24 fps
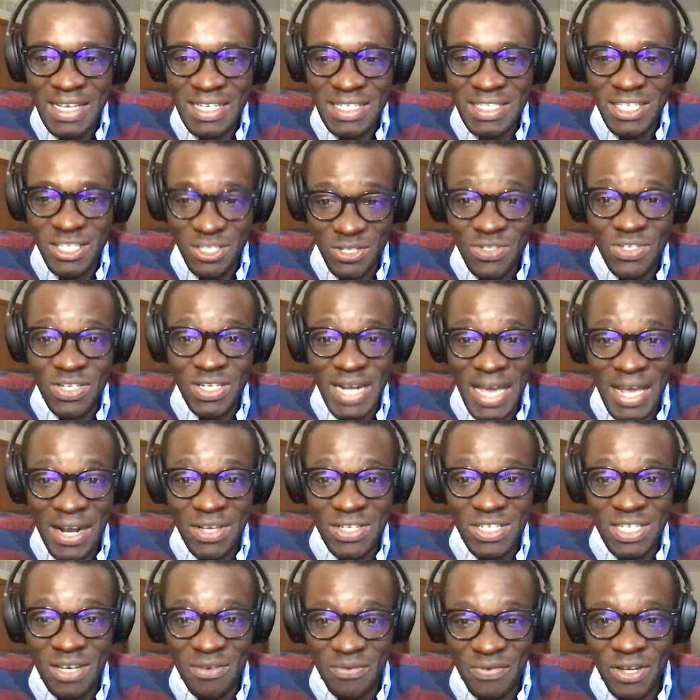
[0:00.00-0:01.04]
NS. This was an
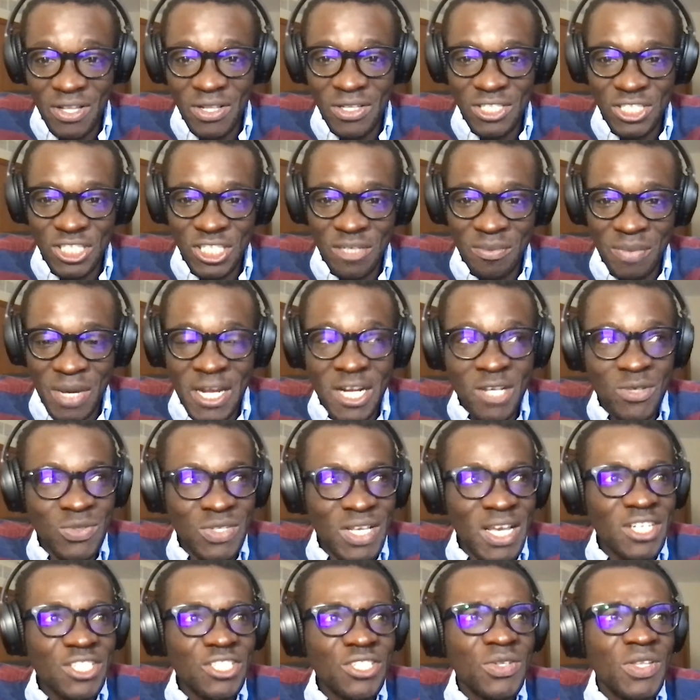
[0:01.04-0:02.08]
NSF fellowship, and it
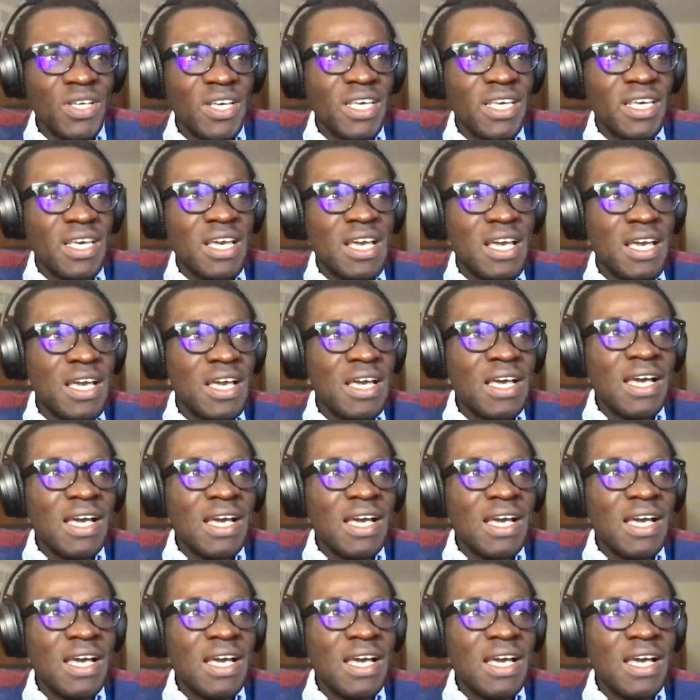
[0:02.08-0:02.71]
was actually